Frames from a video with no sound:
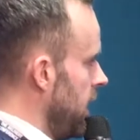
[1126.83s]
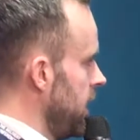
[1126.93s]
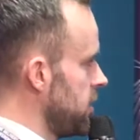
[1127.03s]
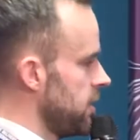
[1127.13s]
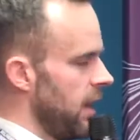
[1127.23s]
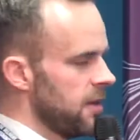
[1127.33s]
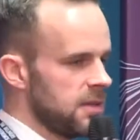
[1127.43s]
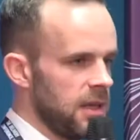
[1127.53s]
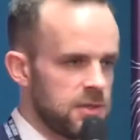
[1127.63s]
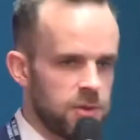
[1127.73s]
In
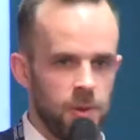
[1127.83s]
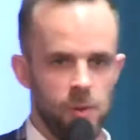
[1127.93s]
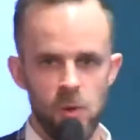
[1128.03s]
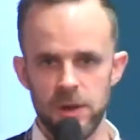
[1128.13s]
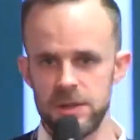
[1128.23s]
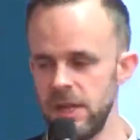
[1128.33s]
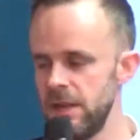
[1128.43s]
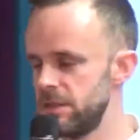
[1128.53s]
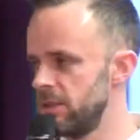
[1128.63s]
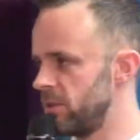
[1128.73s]
2001,
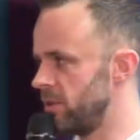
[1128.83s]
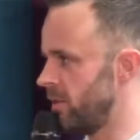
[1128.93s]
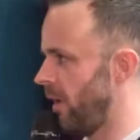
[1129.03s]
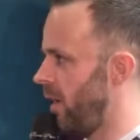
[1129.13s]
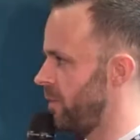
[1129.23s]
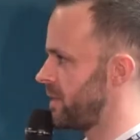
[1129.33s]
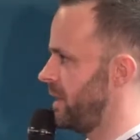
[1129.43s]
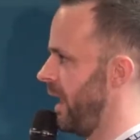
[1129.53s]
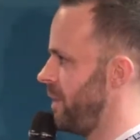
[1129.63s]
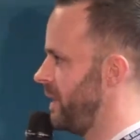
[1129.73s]
2002,
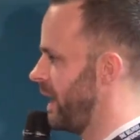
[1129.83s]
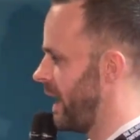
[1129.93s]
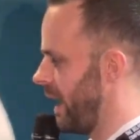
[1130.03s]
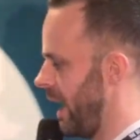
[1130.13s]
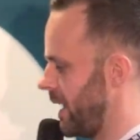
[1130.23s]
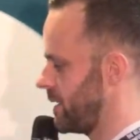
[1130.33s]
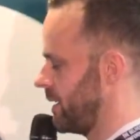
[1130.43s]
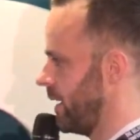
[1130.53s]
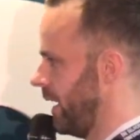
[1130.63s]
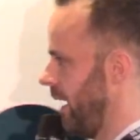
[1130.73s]
obviously NBA had
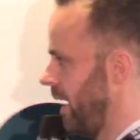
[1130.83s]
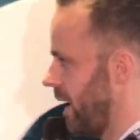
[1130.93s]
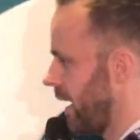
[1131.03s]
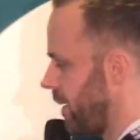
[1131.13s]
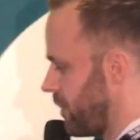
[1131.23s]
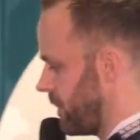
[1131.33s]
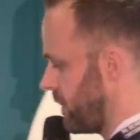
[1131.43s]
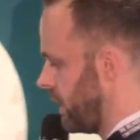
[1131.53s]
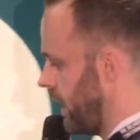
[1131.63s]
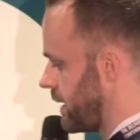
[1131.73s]

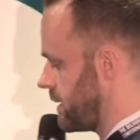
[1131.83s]
um,